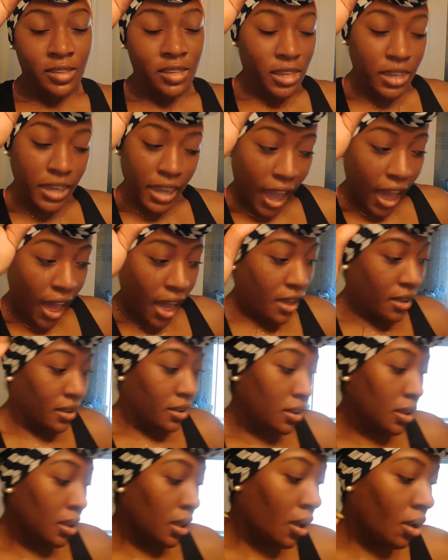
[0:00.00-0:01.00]
Yeah.
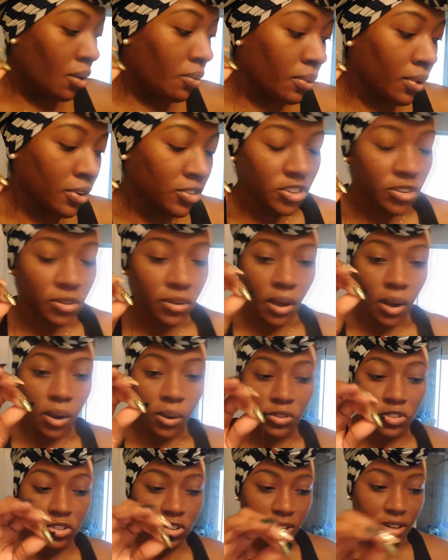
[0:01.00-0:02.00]
Once you
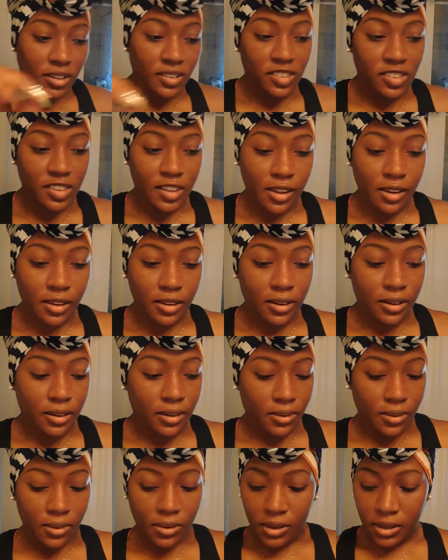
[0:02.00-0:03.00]
coat your concealer
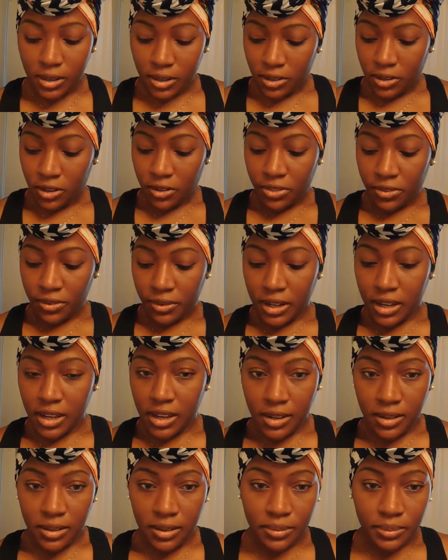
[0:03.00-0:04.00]
on your
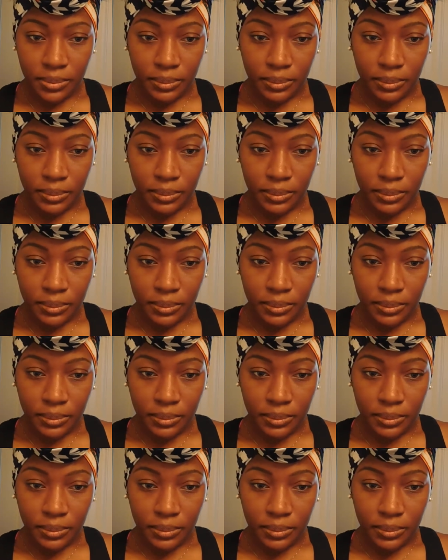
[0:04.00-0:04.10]
thread,